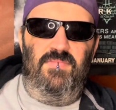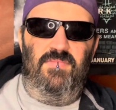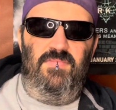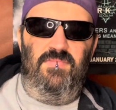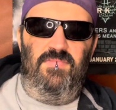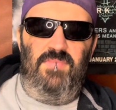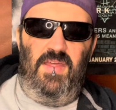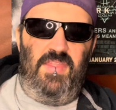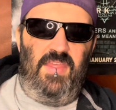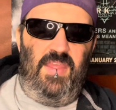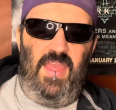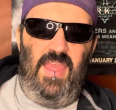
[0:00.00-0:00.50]

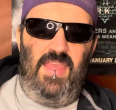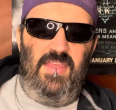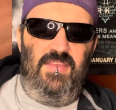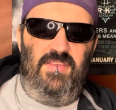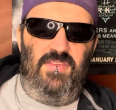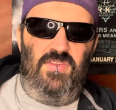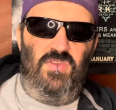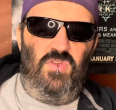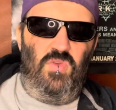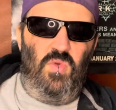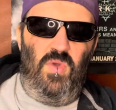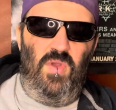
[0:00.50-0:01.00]
I think his
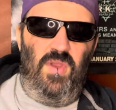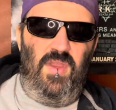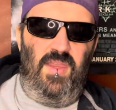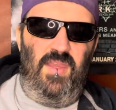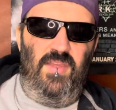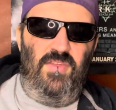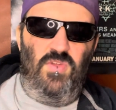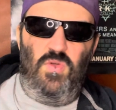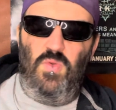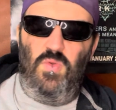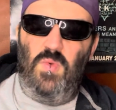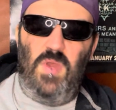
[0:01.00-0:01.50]
story
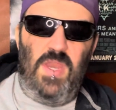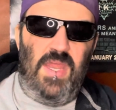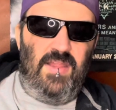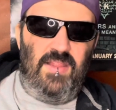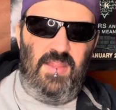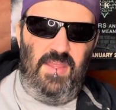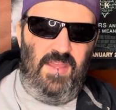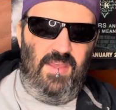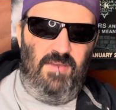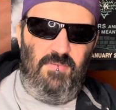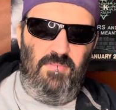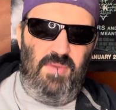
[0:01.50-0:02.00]
is
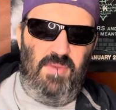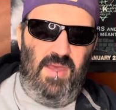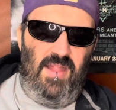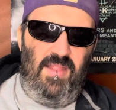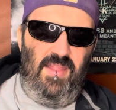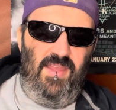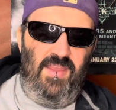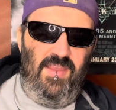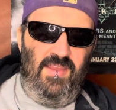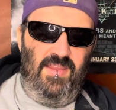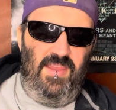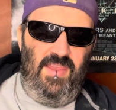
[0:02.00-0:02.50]
uniquely
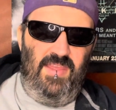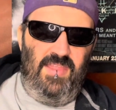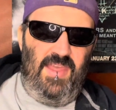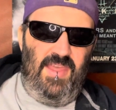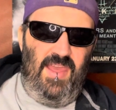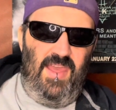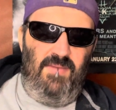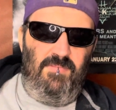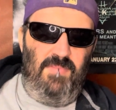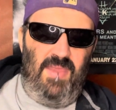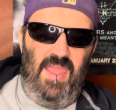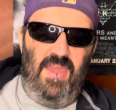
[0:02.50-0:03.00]
compelling in
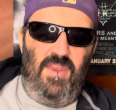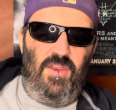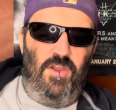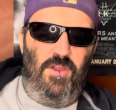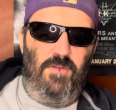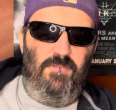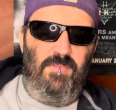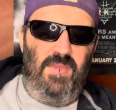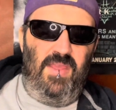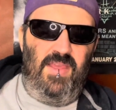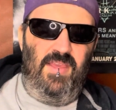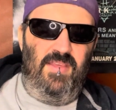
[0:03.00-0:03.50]
that manner
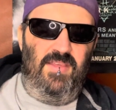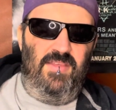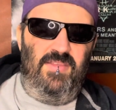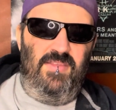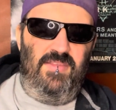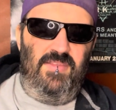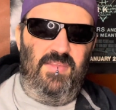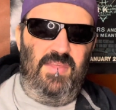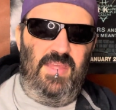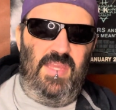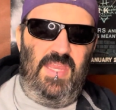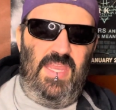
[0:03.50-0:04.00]

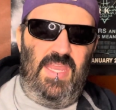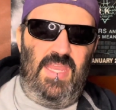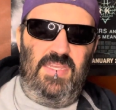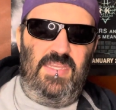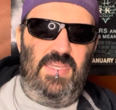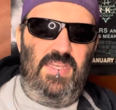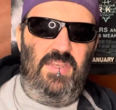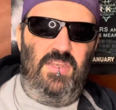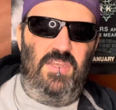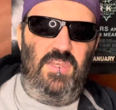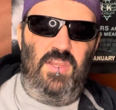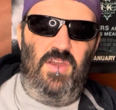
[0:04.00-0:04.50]
because he
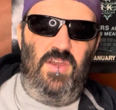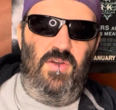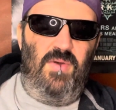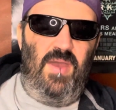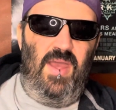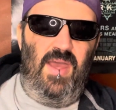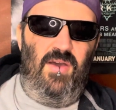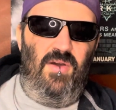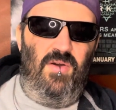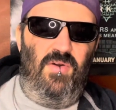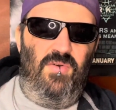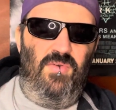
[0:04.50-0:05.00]
didn't know
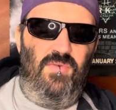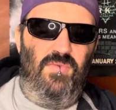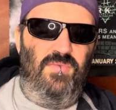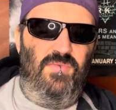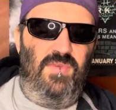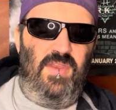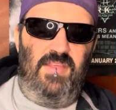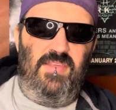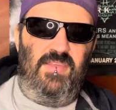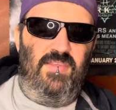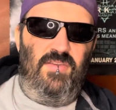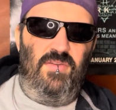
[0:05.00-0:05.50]
how
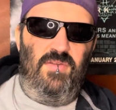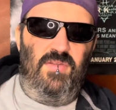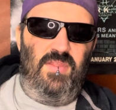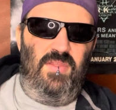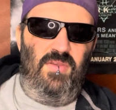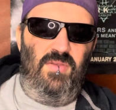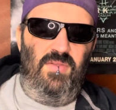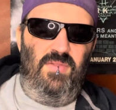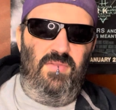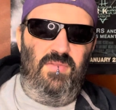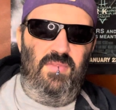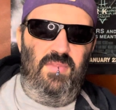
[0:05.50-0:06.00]

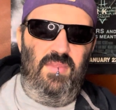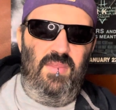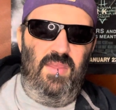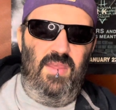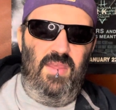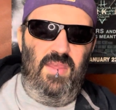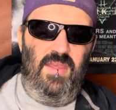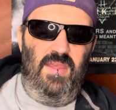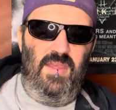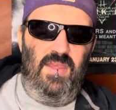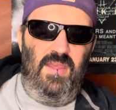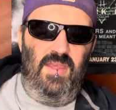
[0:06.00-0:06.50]
necessarily
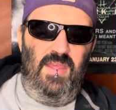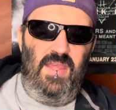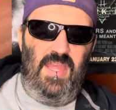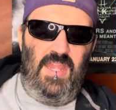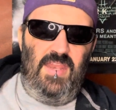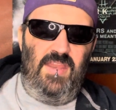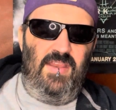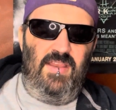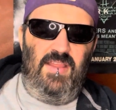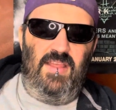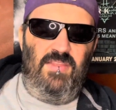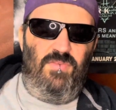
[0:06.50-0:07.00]
he
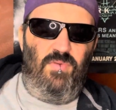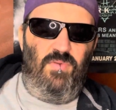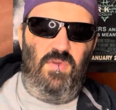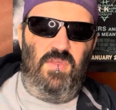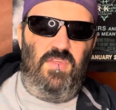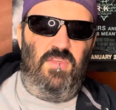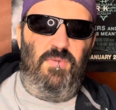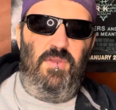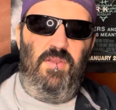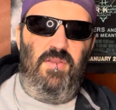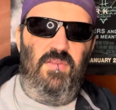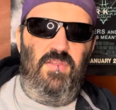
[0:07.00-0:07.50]
didn't get to
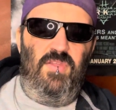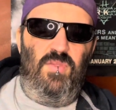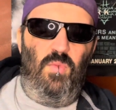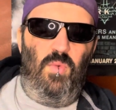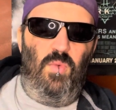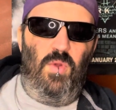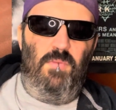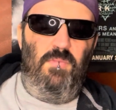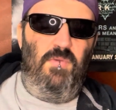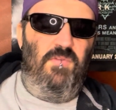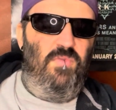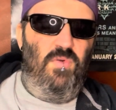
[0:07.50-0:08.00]
experience the
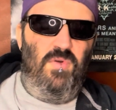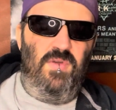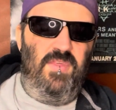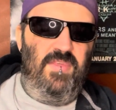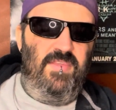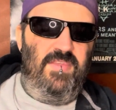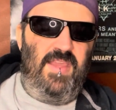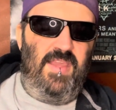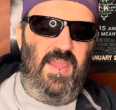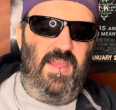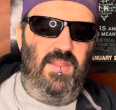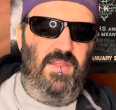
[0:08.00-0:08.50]
world before the
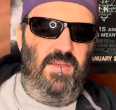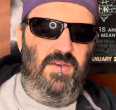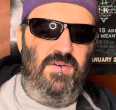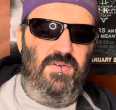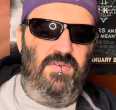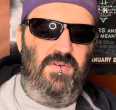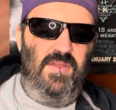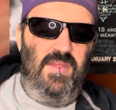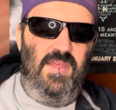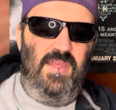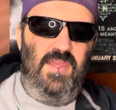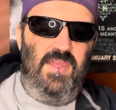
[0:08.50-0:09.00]
silo.
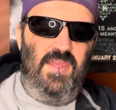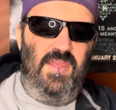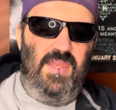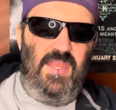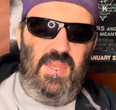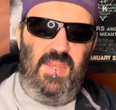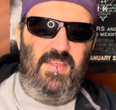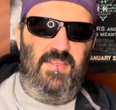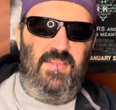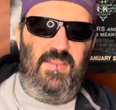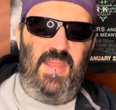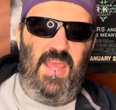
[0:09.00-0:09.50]
He
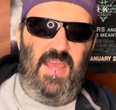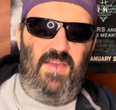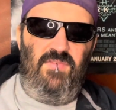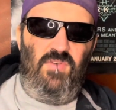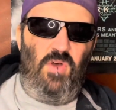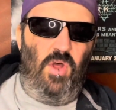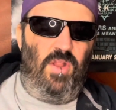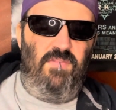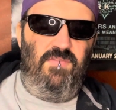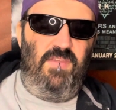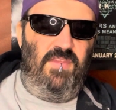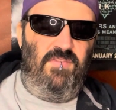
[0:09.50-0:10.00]
doesn't have
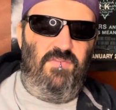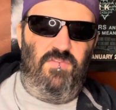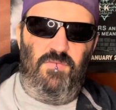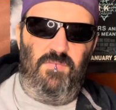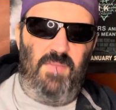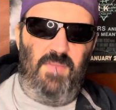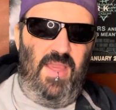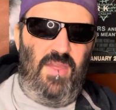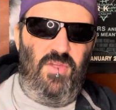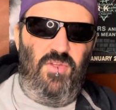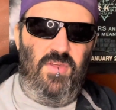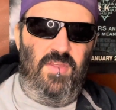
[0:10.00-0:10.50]
all of the
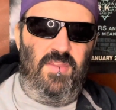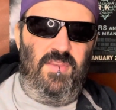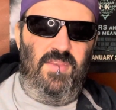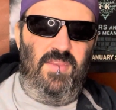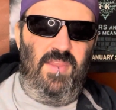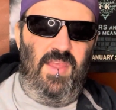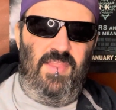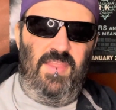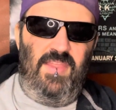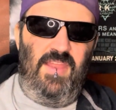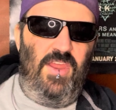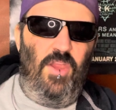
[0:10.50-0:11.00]
information.
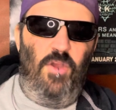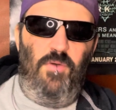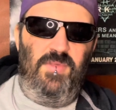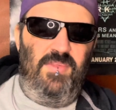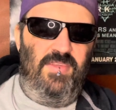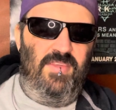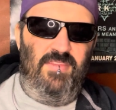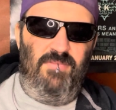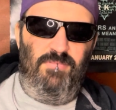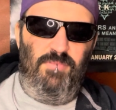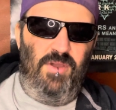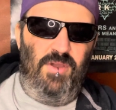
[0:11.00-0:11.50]
And then he opens
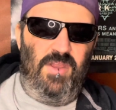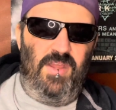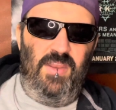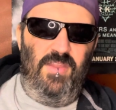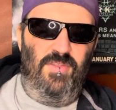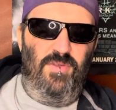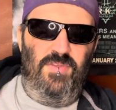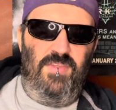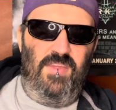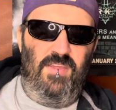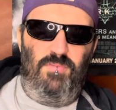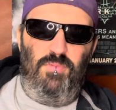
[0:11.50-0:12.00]
this book and it
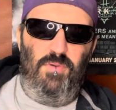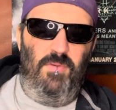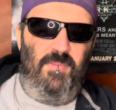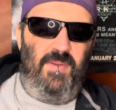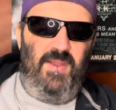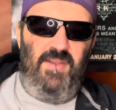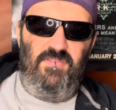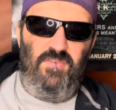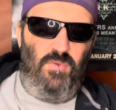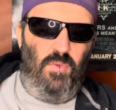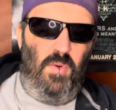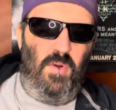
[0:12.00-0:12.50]
just says,
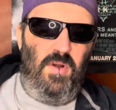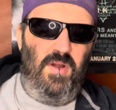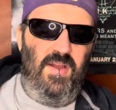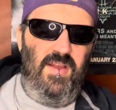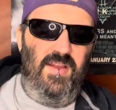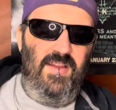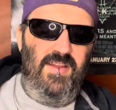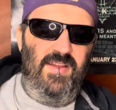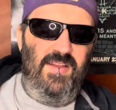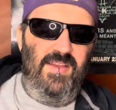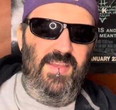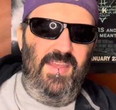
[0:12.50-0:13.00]
prepare for
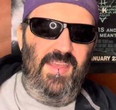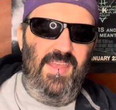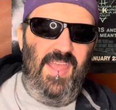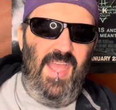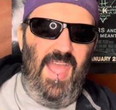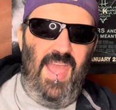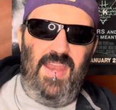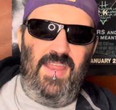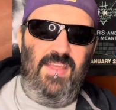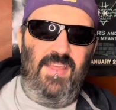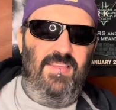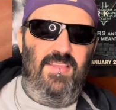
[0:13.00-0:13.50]
war.
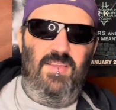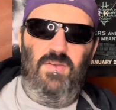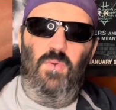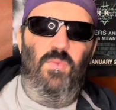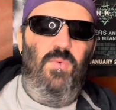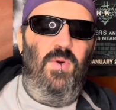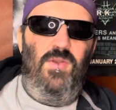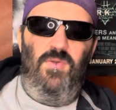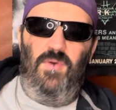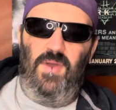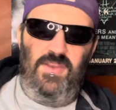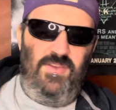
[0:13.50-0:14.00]
And he's like, well,
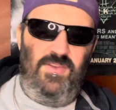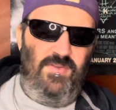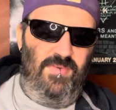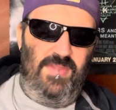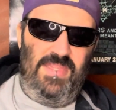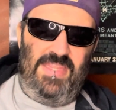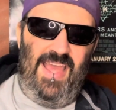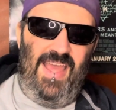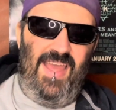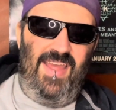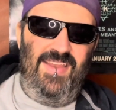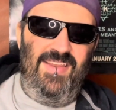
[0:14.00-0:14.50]
what do I do with
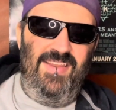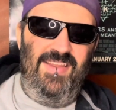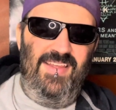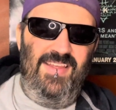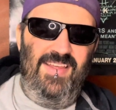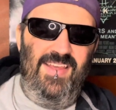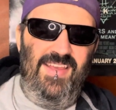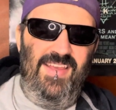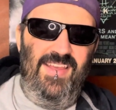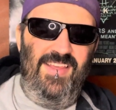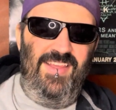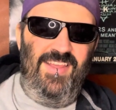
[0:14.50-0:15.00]
that?
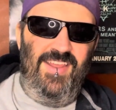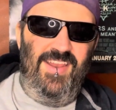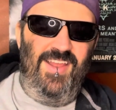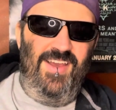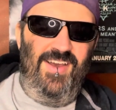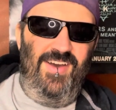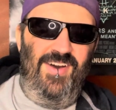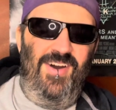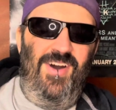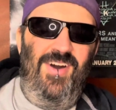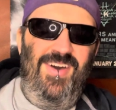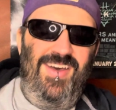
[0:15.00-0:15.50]
You know,